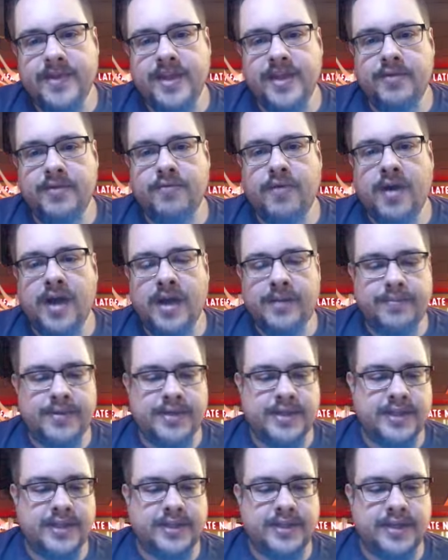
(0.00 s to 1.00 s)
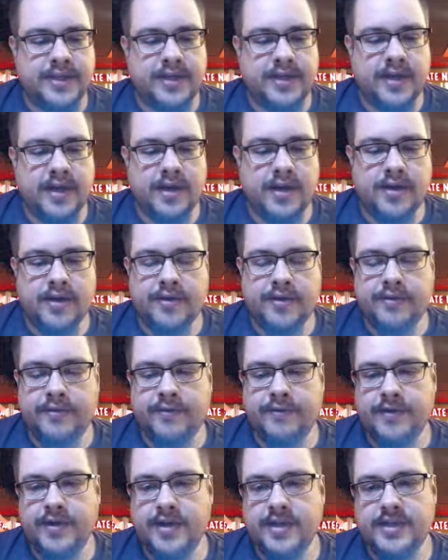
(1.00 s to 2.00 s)
the Y position
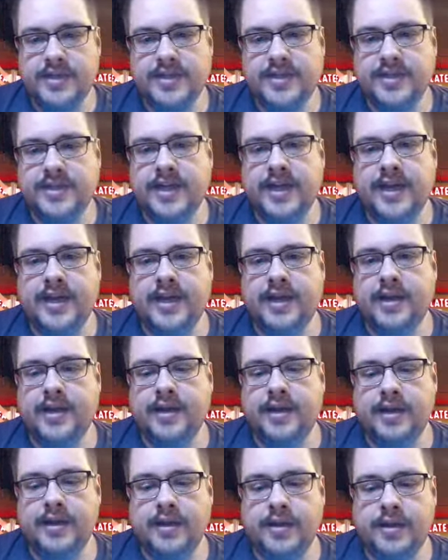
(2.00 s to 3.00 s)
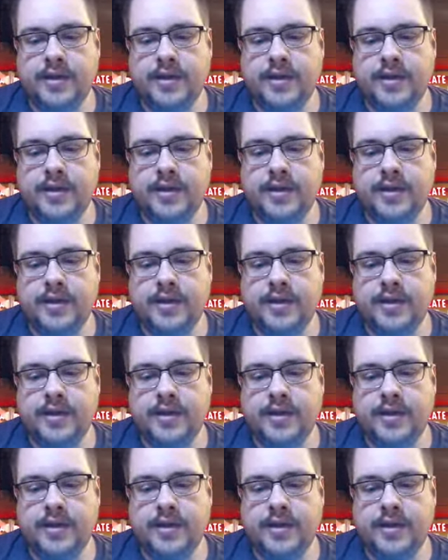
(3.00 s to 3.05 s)
of say